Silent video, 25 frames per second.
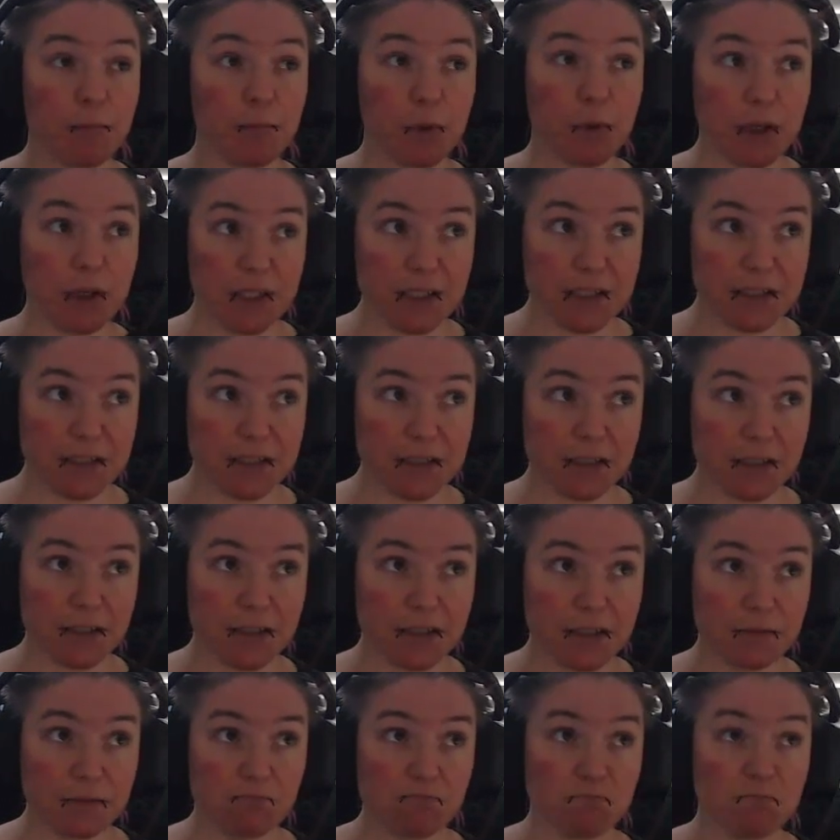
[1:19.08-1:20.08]
but
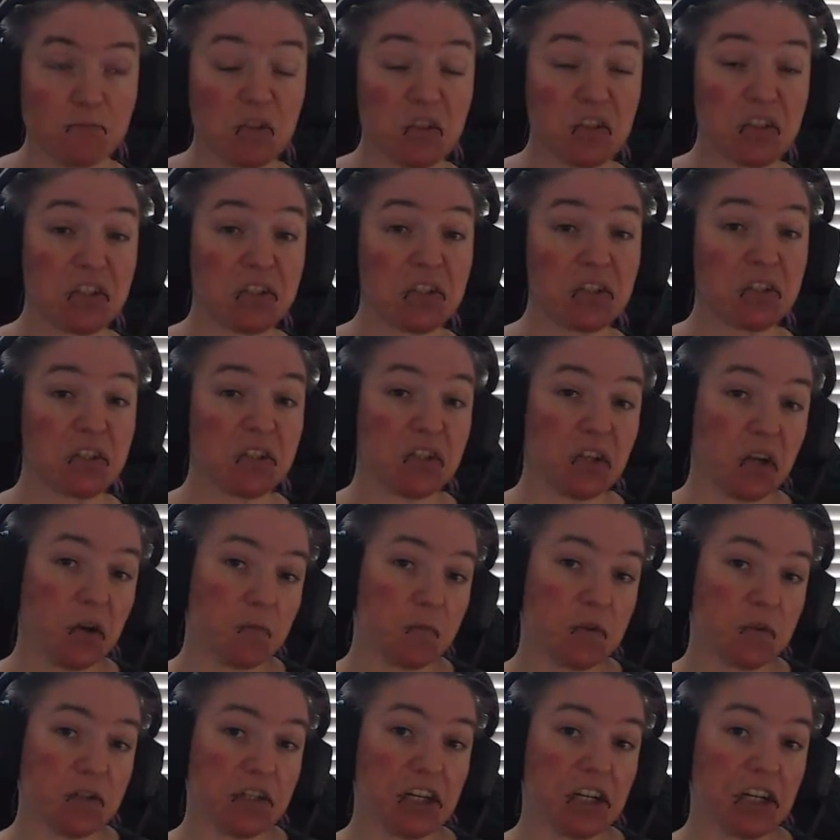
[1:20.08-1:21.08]

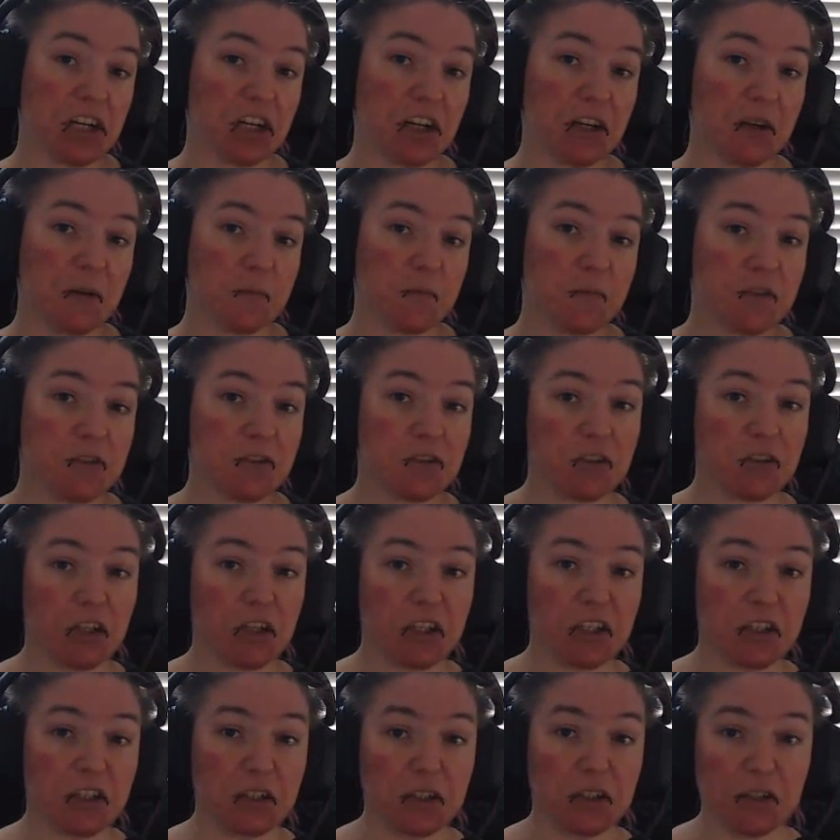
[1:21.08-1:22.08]
sometimes
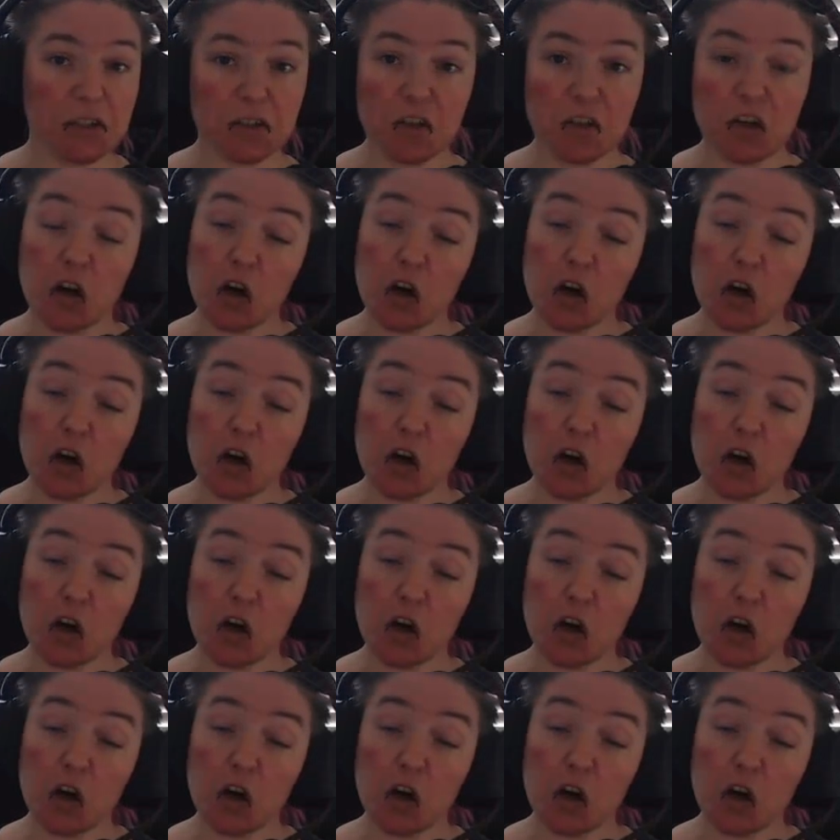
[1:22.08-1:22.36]
a